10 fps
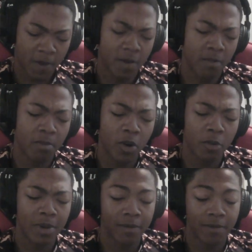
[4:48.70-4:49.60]
Murder
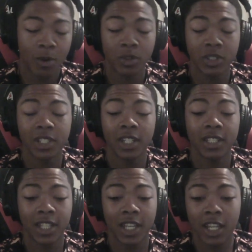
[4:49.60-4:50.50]
my folks. This nigga
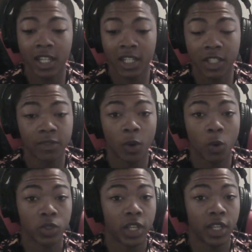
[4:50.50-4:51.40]
say he killing his
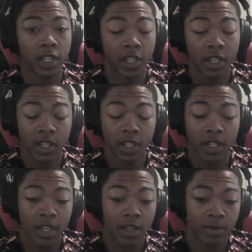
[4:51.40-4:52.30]
folks. Like,
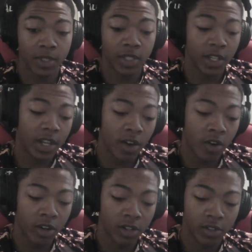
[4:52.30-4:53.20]
damn, his gun that
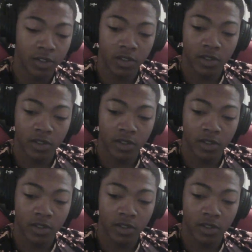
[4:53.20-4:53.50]
heartless.